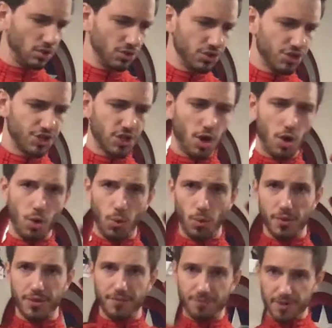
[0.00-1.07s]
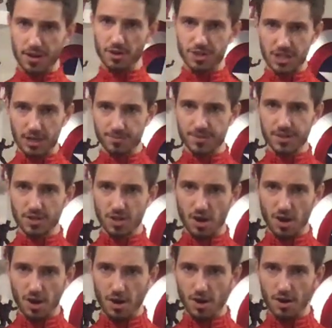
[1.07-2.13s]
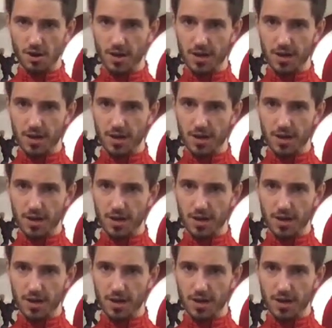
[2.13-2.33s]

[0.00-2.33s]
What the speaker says: So the fingertips are